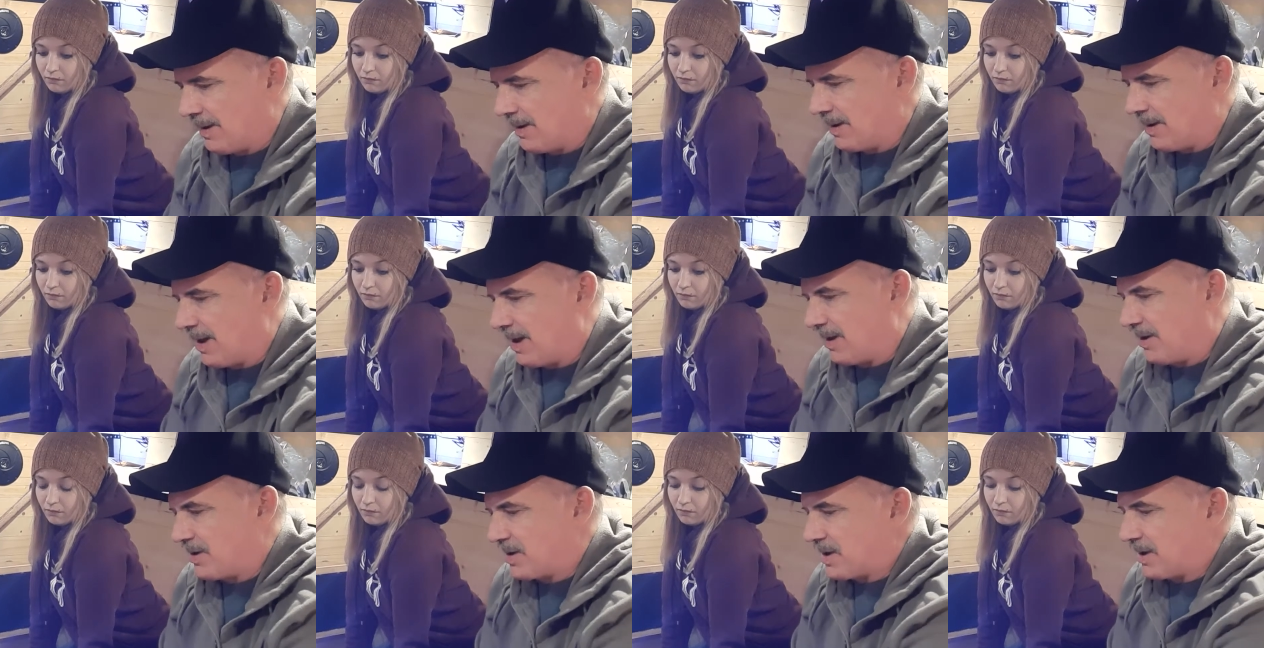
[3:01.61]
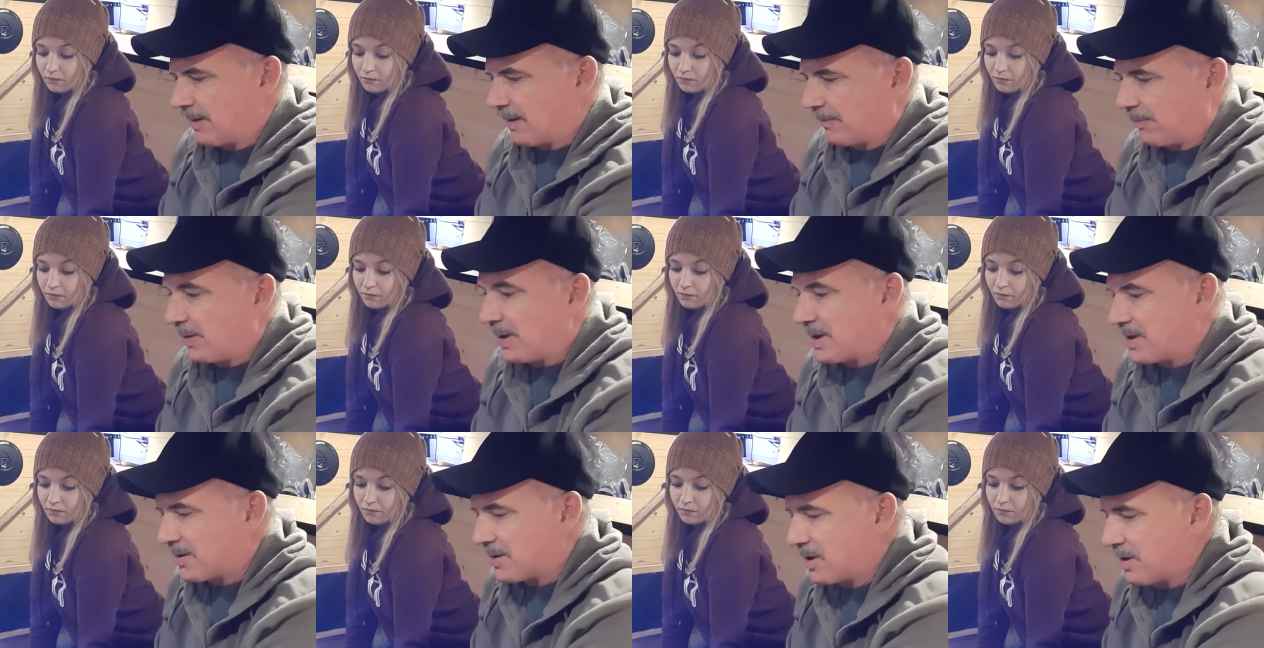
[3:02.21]
Speaker 1: Not using the
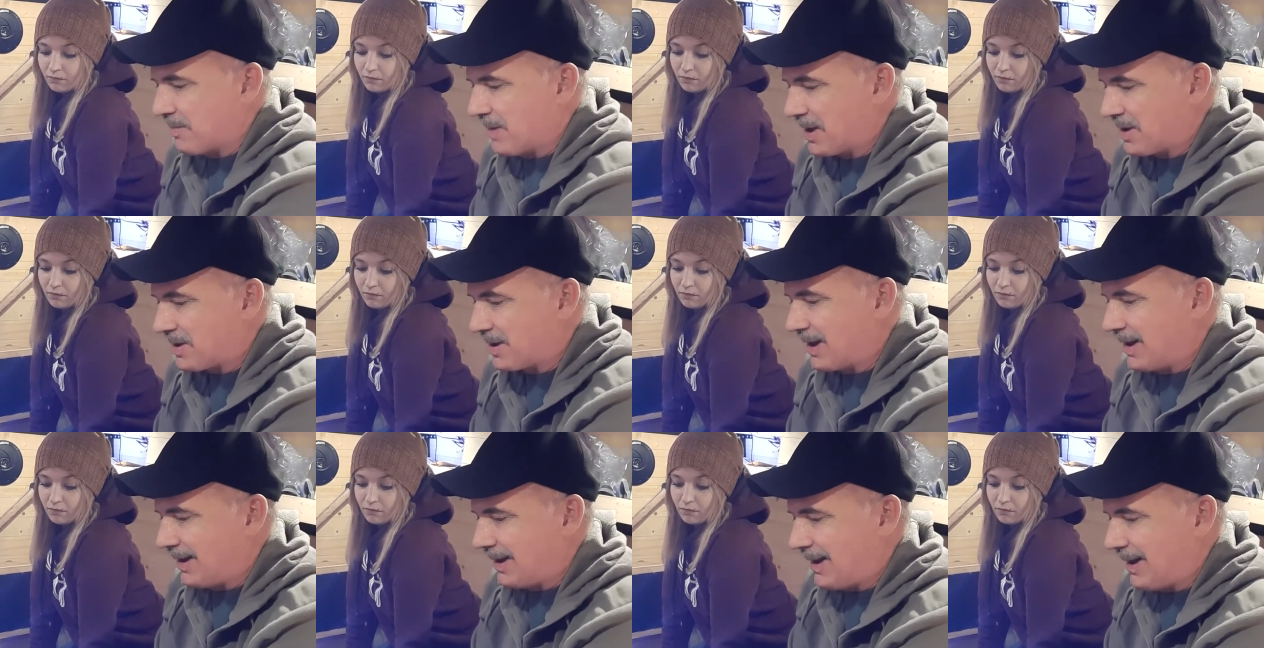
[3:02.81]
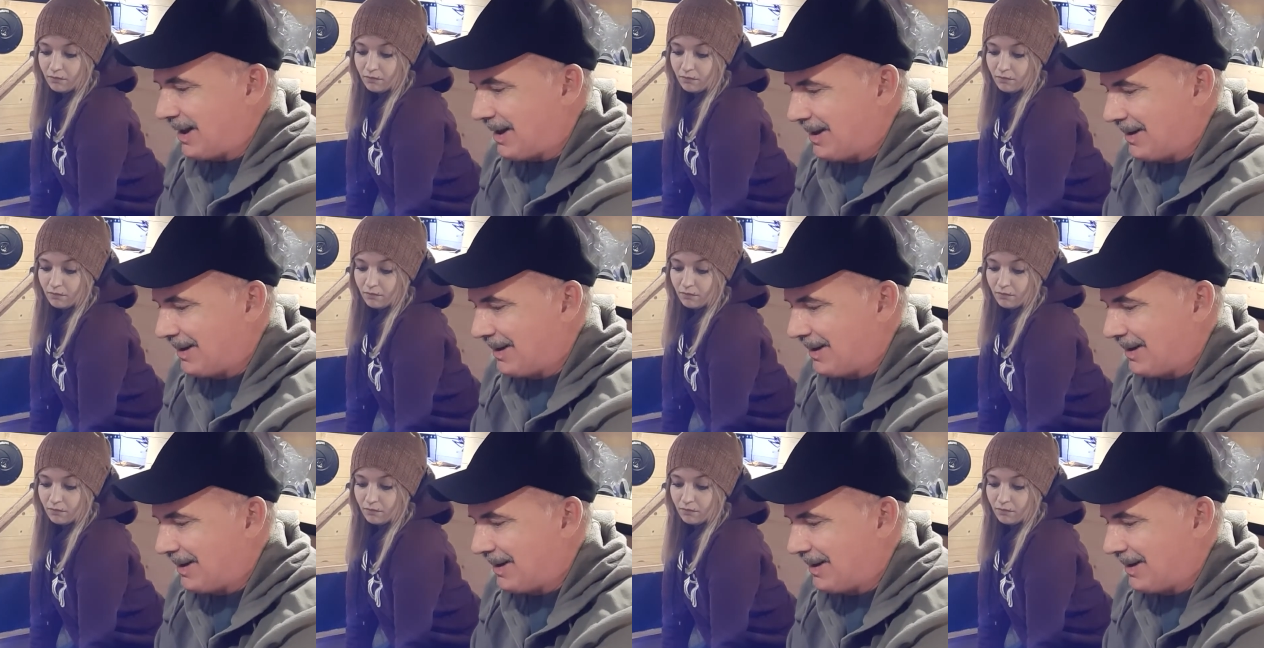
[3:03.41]
freezer too much lately.